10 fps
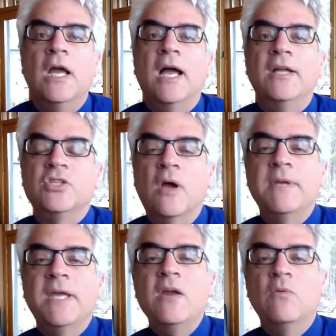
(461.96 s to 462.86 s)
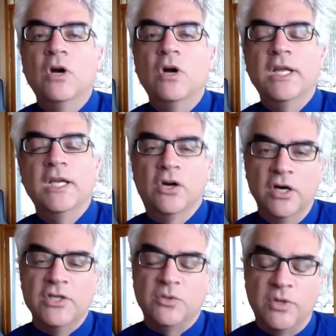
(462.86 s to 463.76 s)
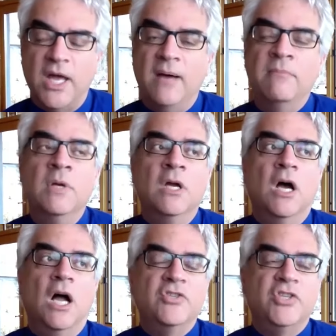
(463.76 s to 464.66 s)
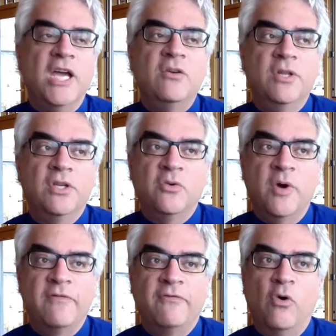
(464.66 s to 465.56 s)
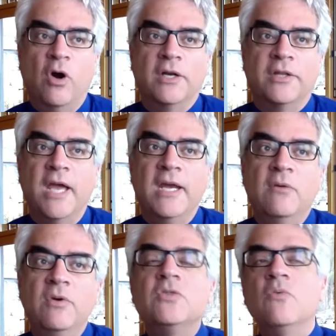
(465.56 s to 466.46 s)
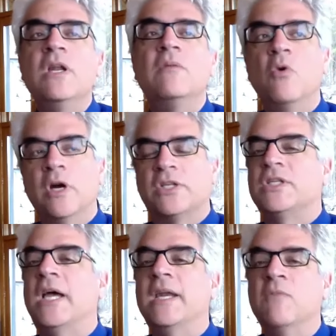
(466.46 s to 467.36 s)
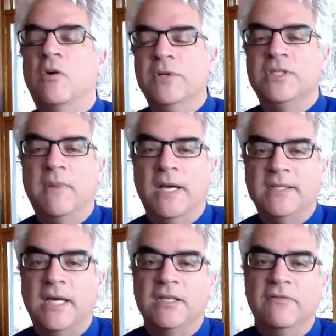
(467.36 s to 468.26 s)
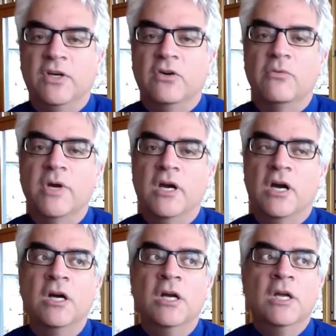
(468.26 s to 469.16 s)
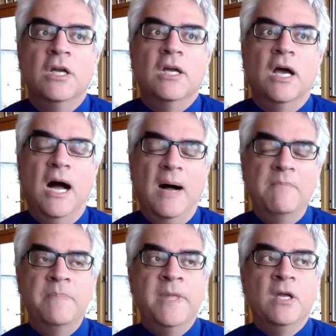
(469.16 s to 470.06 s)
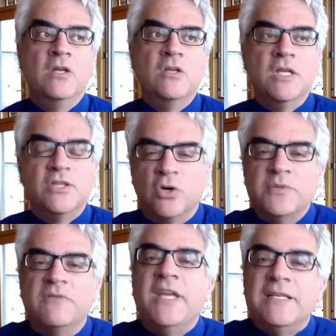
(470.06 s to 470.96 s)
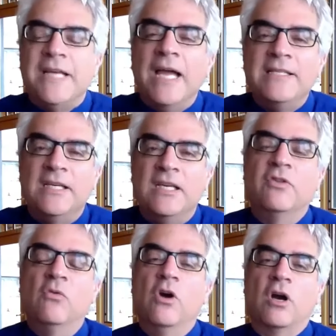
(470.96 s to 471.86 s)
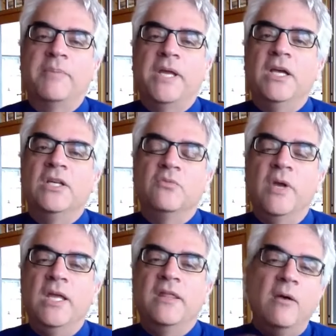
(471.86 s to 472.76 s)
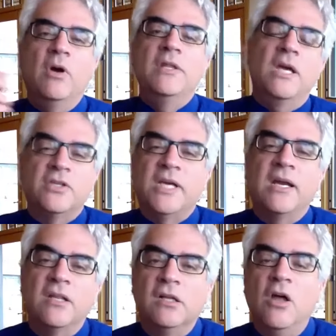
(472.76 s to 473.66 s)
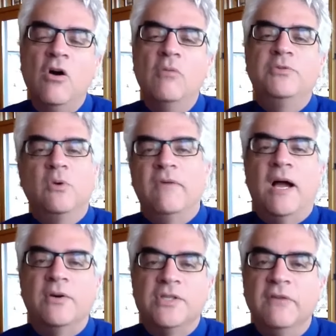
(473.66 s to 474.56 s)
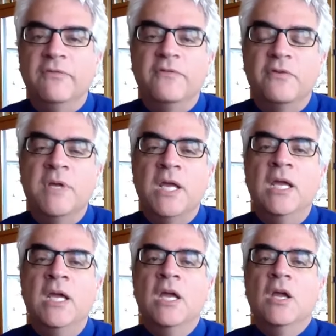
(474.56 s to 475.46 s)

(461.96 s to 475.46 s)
And so I began working in earnest with them on January the 24th. And it was one of the more exciting moments in my scientific career um, in terms of the intensity of the work because we, they were on the other side of the globe, 12 hours different from me.